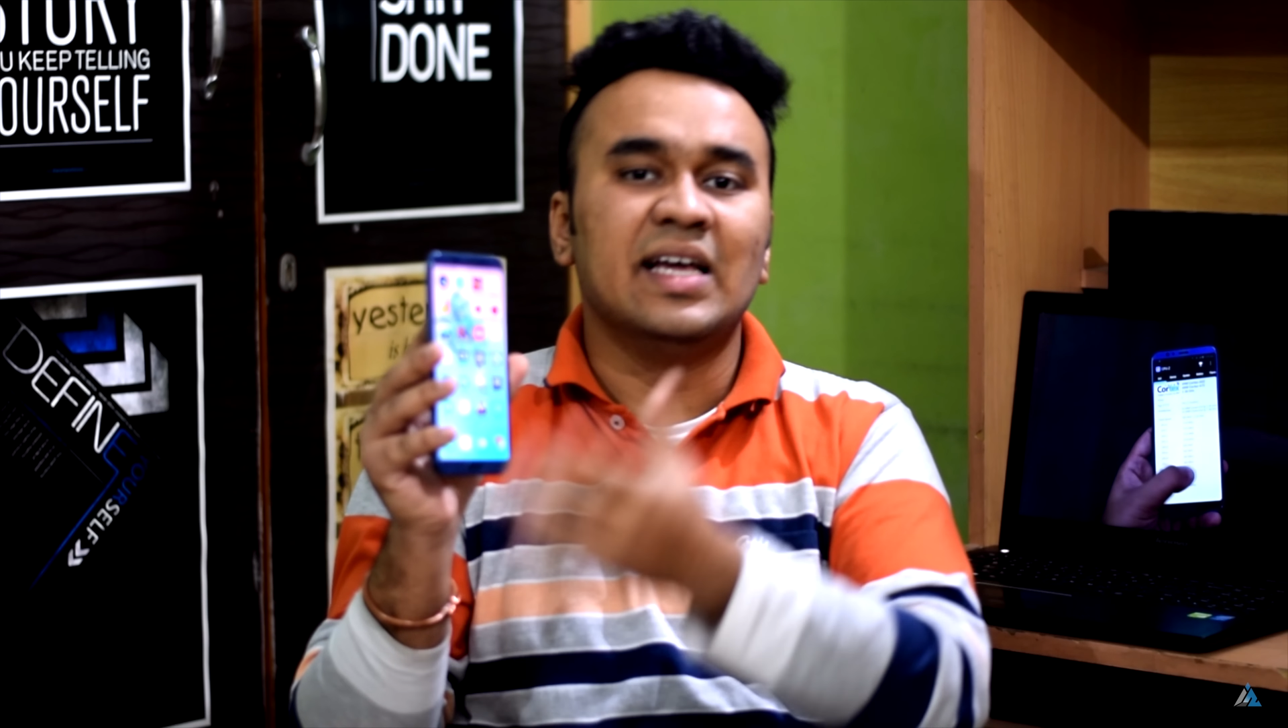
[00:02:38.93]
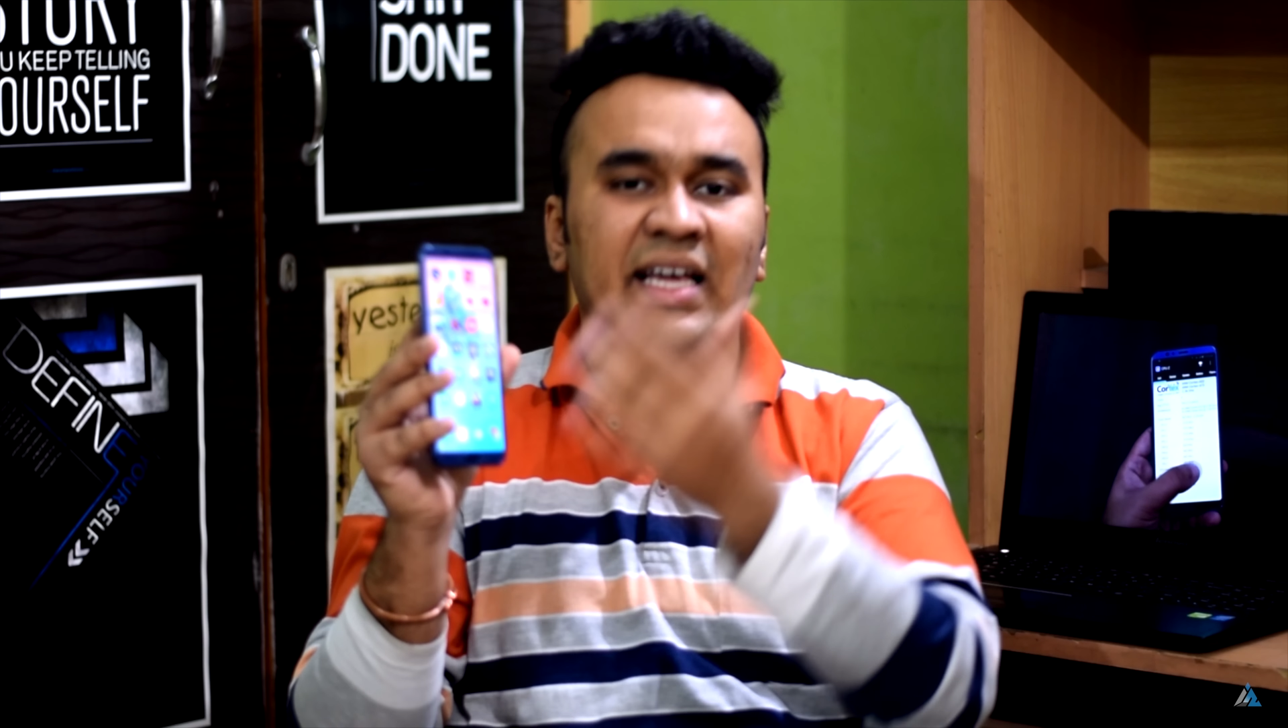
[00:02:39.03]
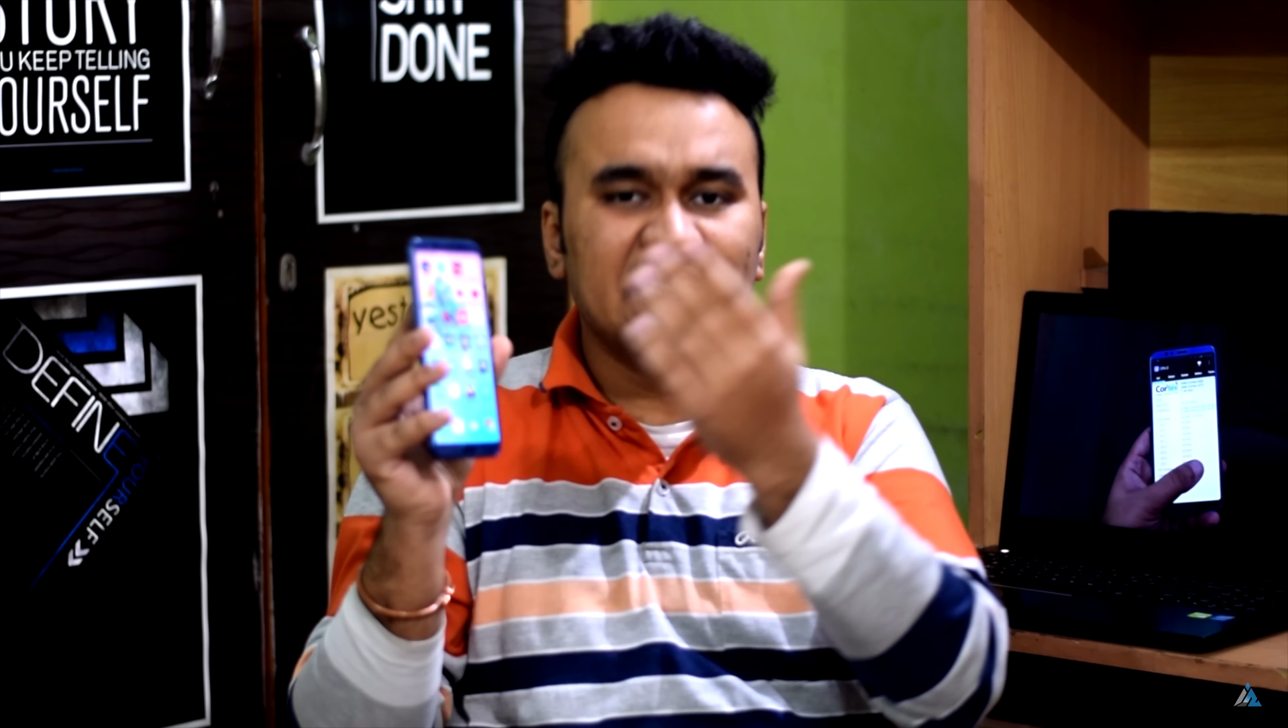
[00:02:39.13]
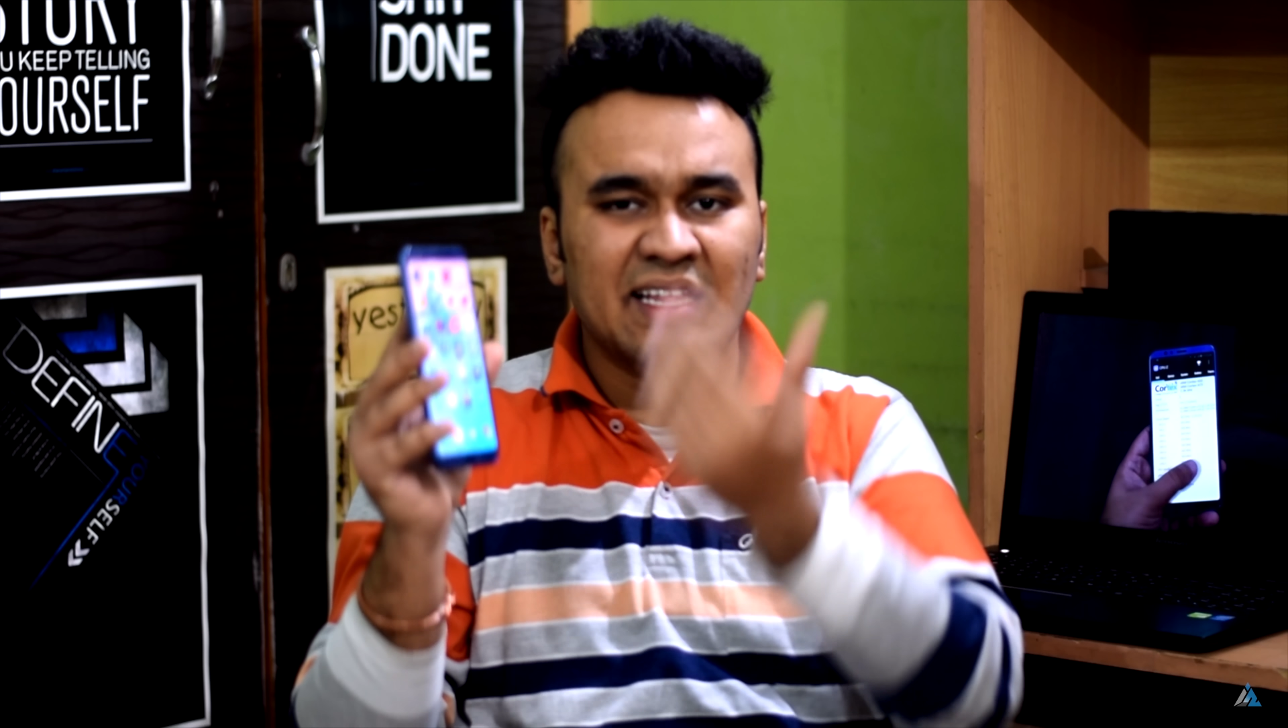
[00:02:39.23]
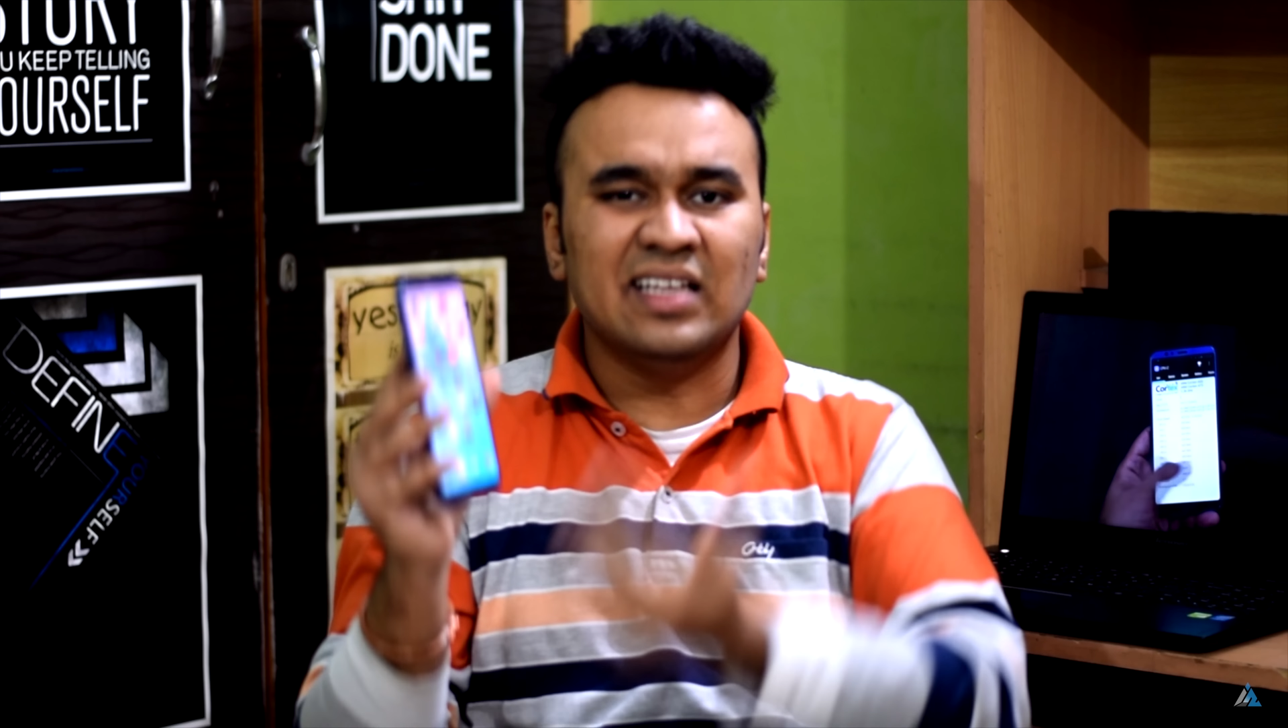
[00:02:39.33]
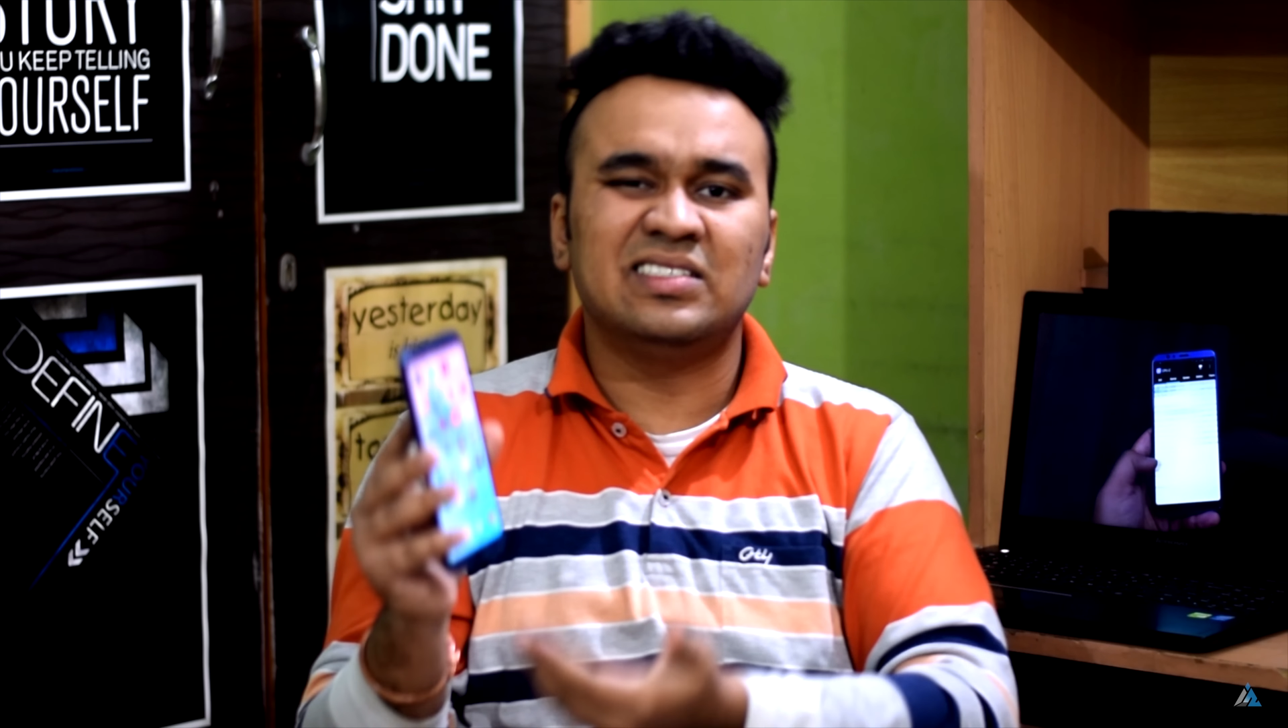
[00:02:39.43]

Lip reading: and then